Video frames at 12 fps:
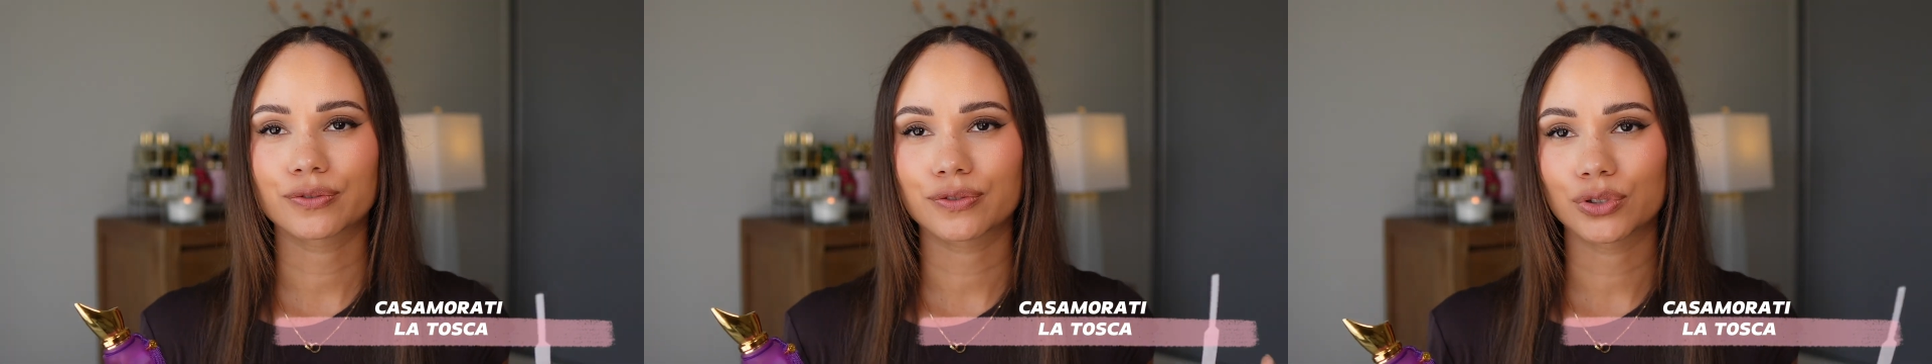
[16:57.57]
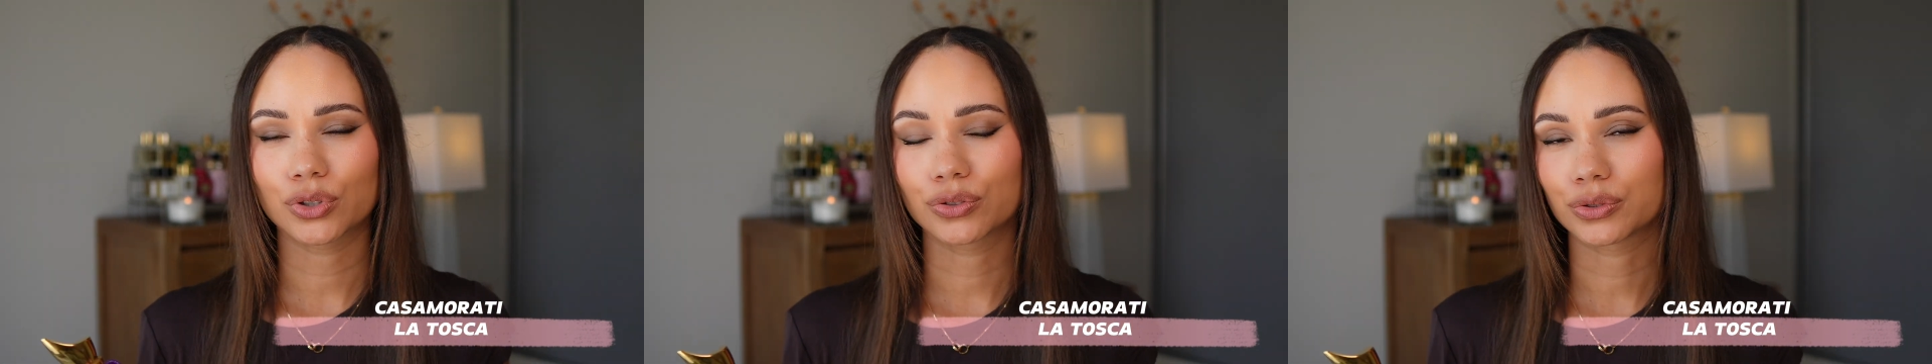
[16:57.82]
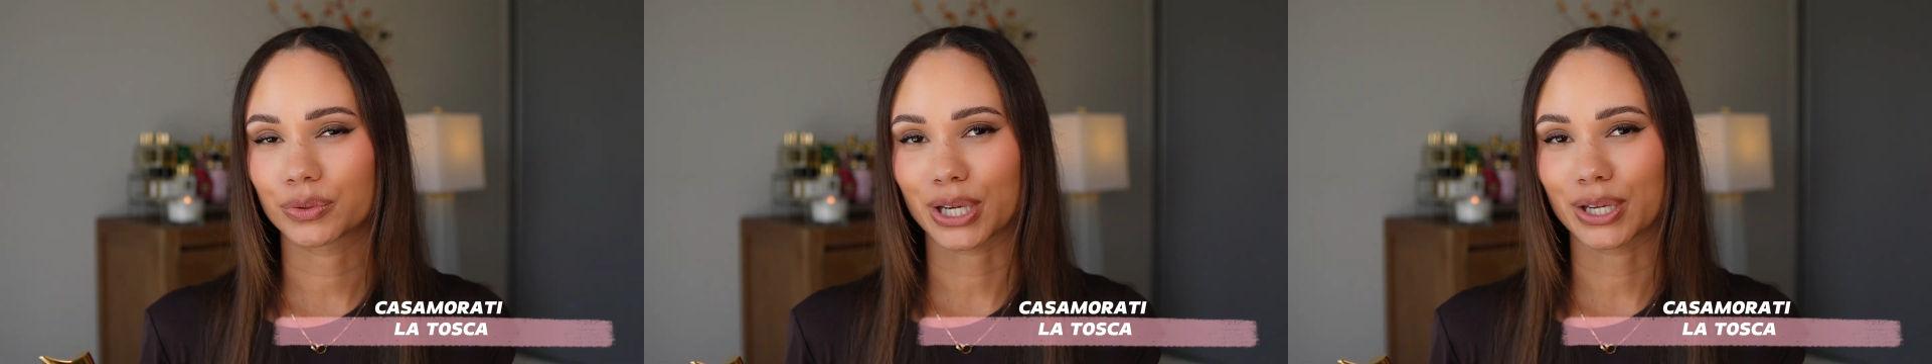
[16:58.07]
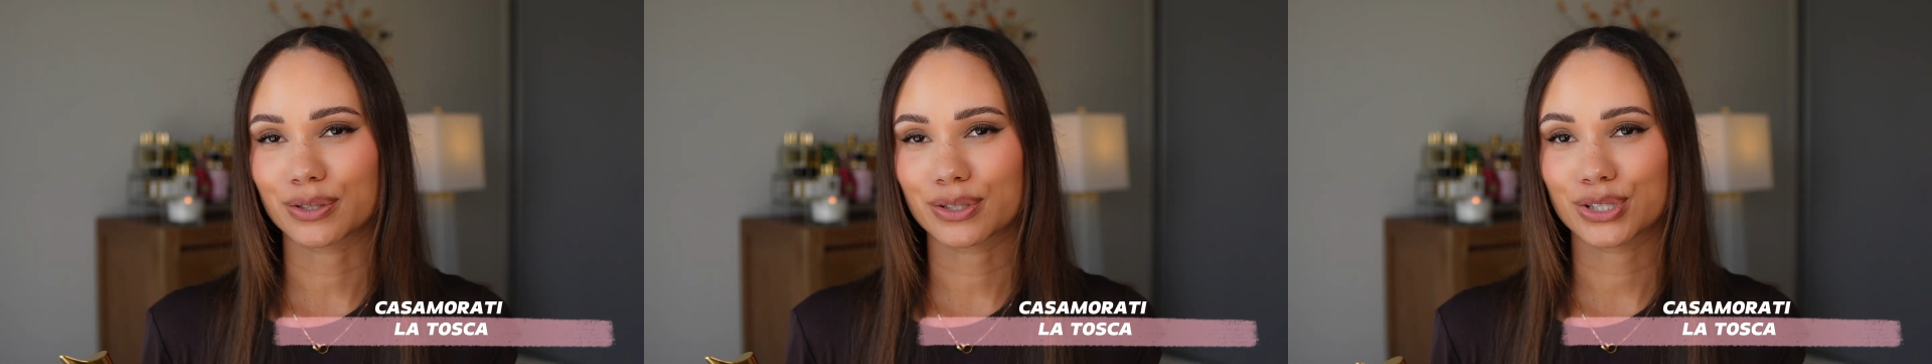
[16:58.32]
floral
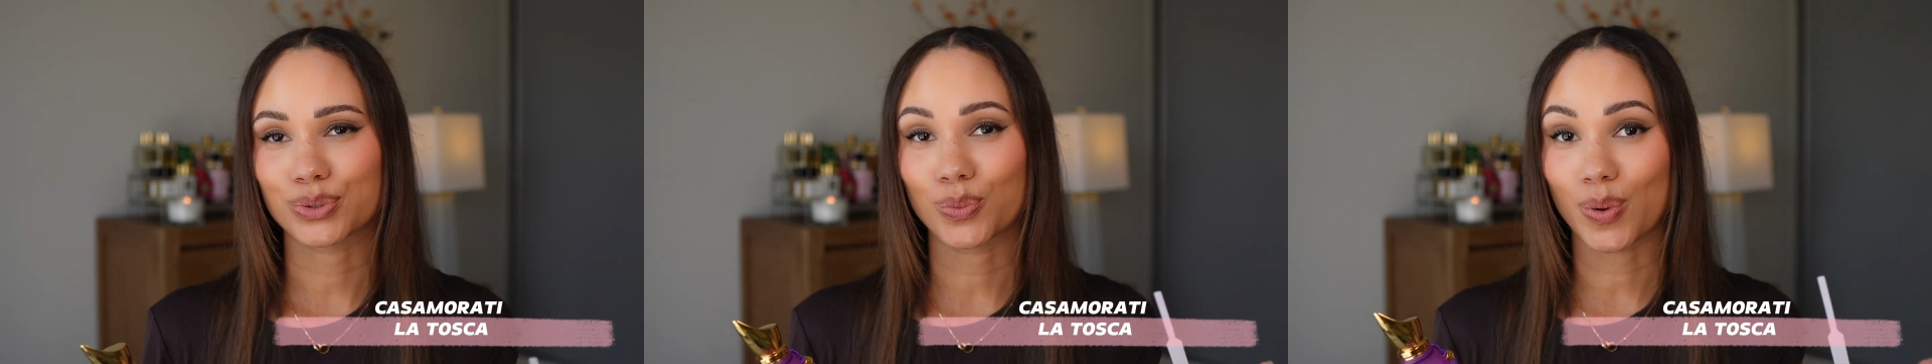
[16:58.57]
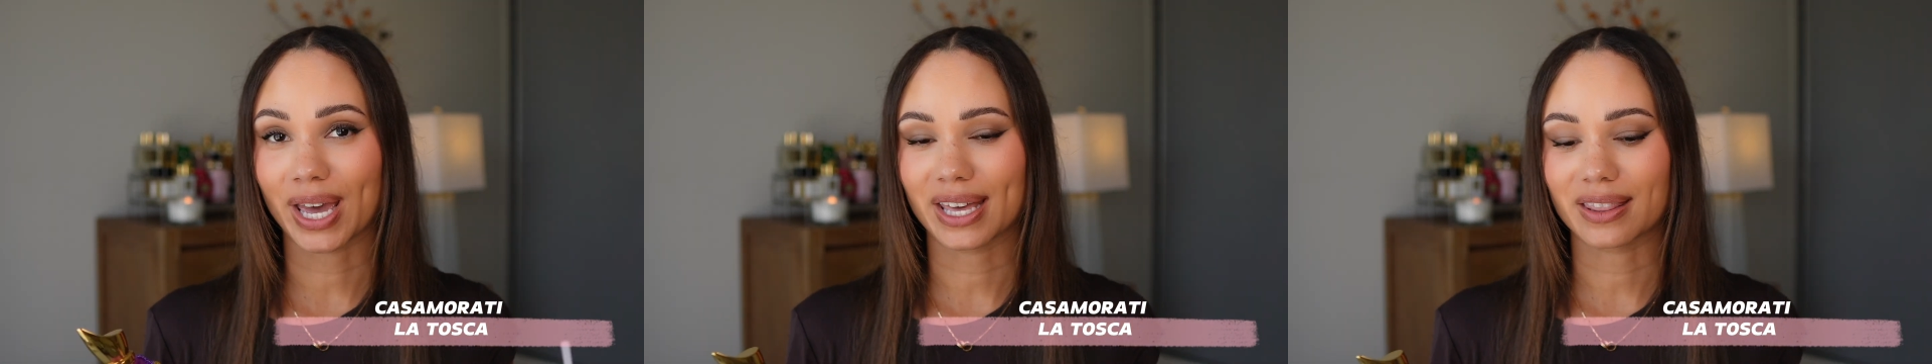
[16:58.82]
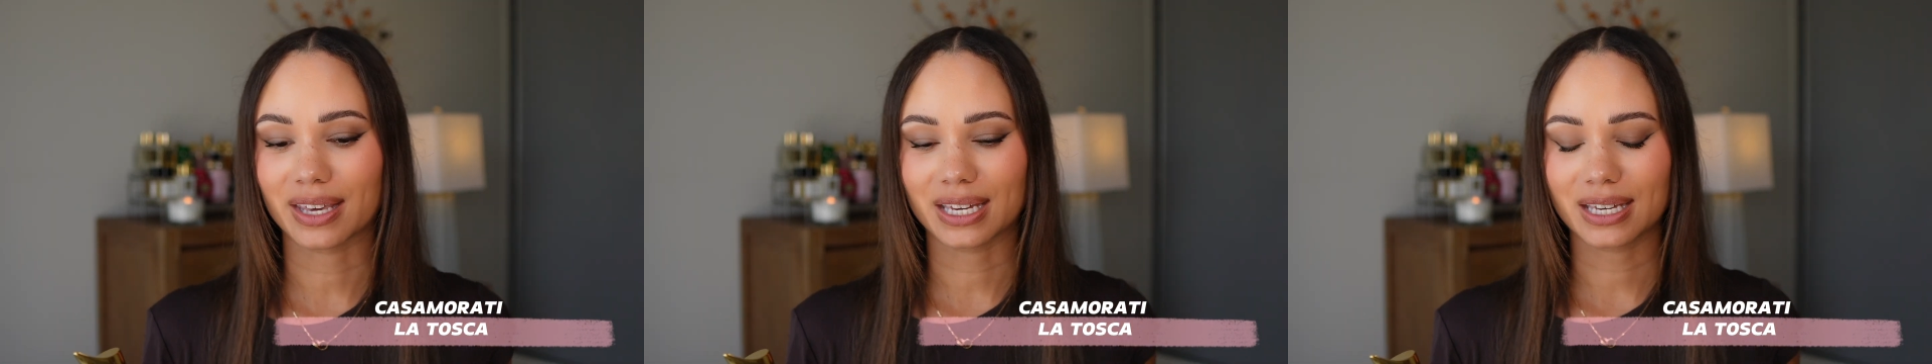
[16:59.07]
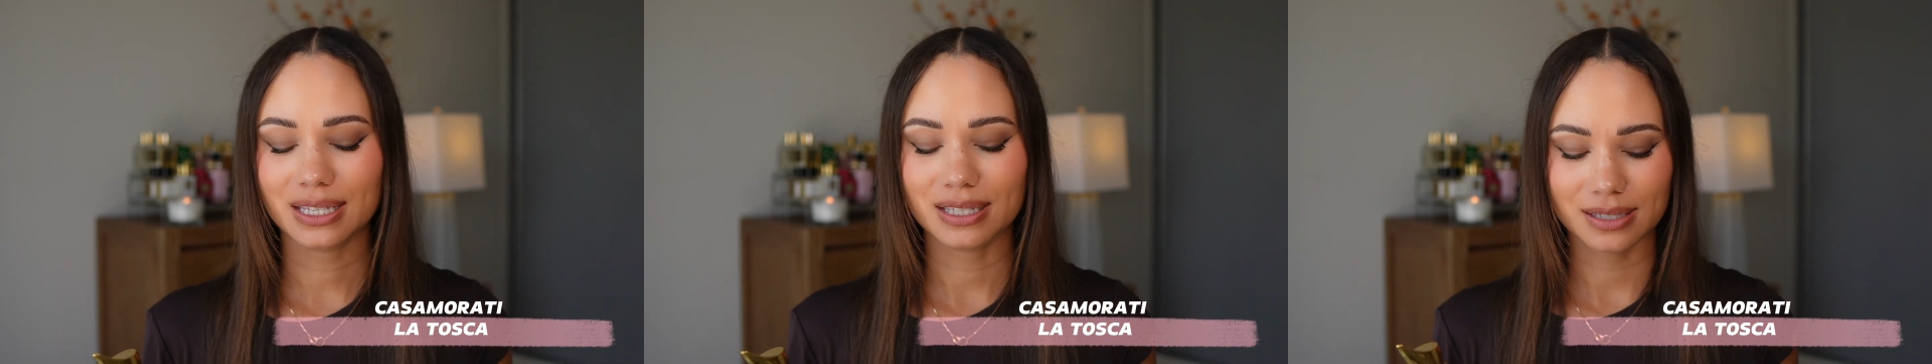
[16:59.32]
notes to wear
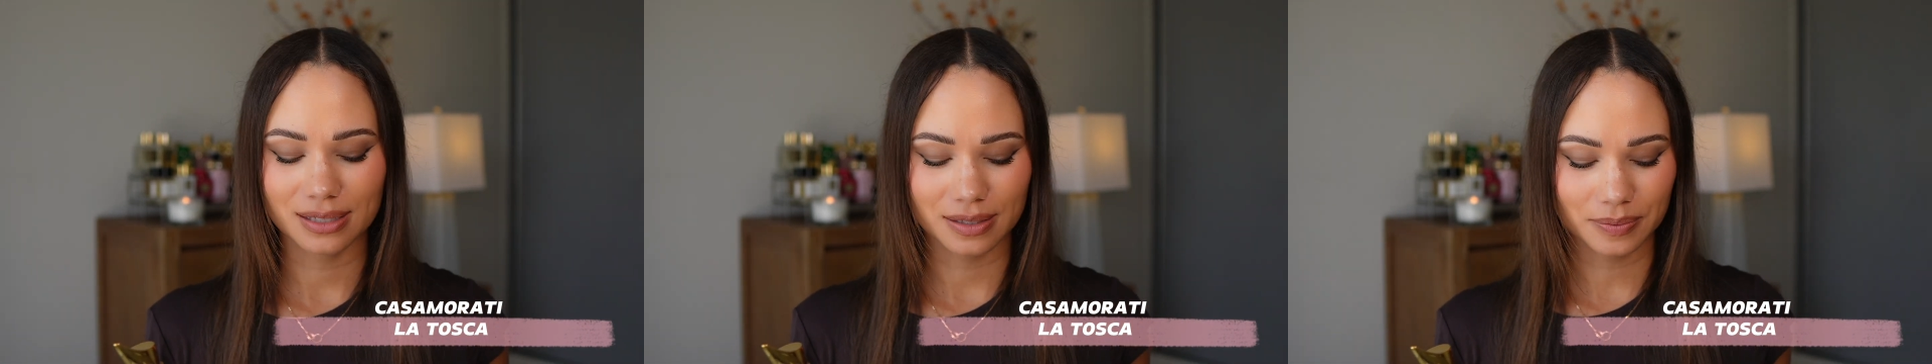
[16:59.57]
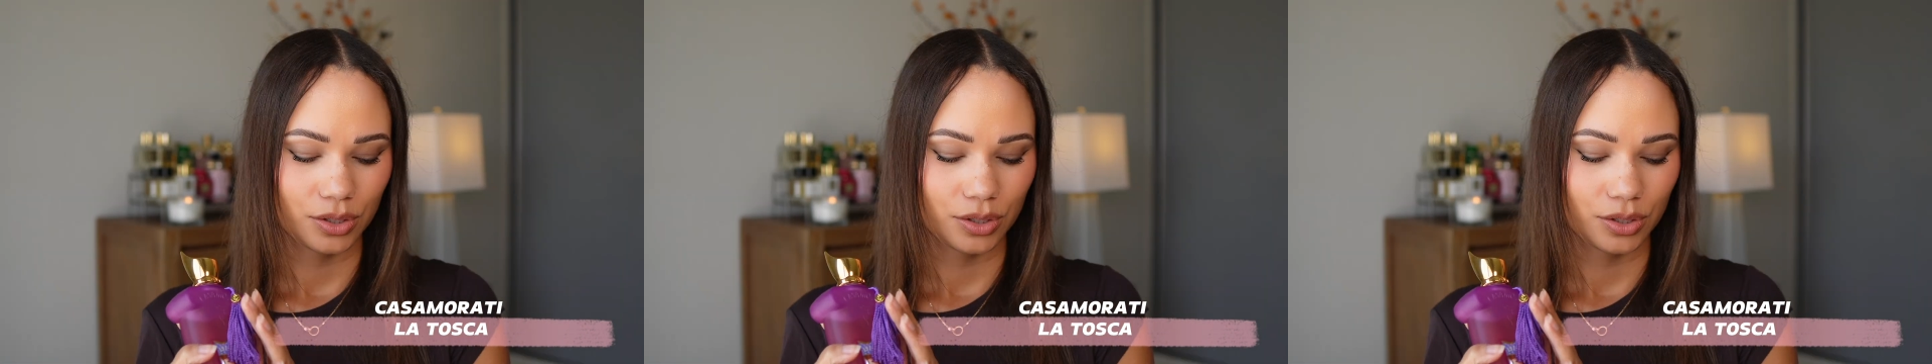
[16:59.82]
this.